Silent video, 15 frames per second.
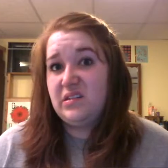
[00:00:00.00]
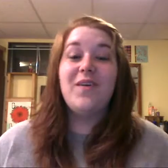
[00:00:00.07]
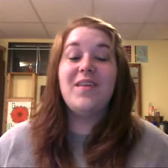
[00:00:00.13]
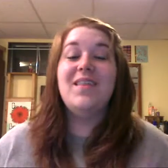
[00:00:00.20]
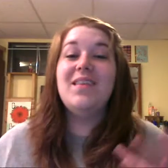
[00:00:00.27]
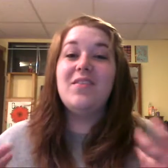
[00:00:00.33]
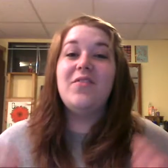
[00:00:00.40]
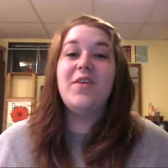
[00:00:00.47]
In
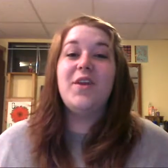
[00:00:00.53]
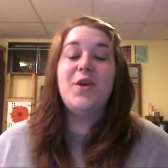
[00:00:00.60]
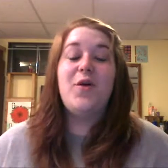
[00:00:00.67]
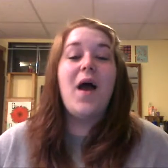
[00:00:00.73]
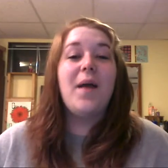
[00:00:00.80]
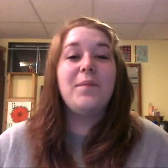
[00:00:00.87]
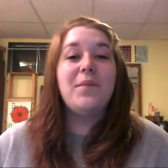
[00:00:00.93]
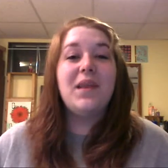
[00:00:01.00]
this video,
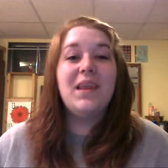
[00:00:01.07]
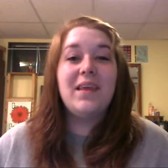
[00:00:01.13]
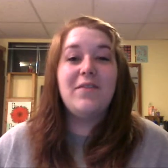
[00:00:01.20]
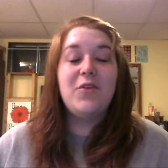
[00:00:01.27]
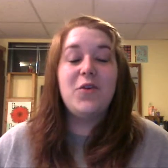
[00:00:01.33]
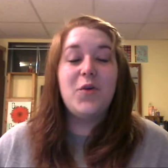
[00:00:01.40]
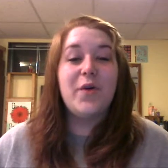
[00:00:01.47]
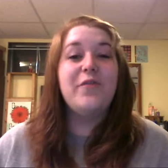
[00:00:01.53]
I'm going to
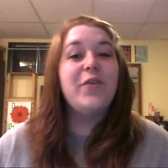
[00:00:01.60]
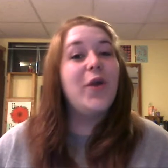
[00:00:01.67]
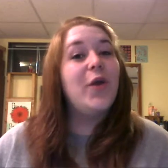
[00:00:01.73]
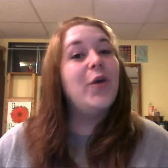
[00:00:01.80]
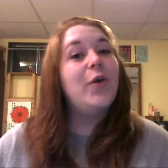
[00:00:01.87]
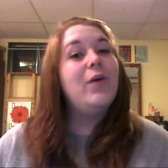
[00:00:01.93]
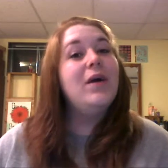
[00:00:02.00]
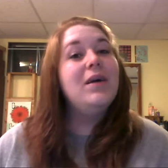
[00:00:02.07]
give you a
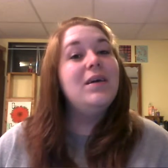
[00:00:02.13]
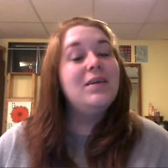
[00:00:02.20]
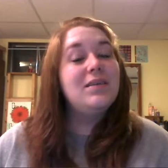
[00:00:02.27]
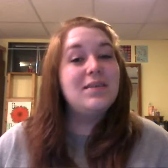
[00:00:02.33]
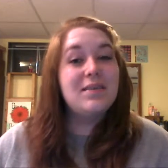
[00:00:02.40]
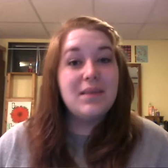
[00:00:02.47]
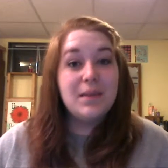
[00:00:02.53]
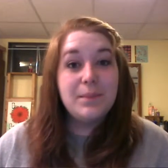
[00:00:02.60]
few
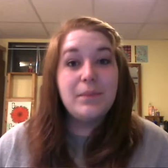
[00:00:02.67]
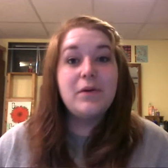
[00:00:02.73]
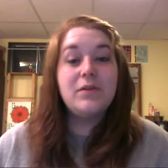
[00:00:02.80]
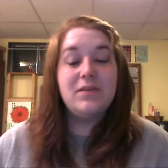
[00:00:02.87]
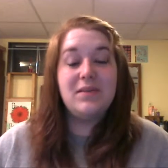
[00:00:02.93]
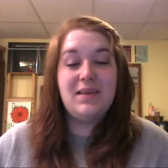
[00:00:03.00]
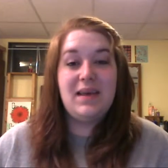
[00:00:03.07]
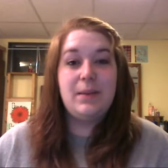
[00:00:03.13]

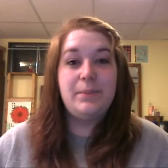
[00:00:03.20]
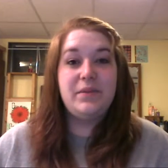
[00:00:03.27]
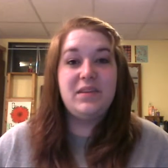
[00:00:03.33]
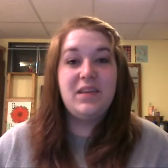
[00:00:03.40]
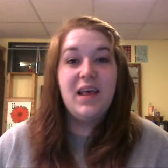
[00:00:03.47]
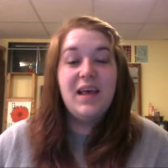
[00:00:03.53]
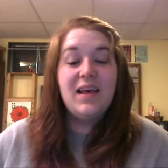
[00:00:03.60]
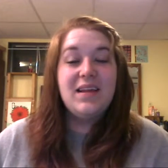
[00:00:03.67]
simple tips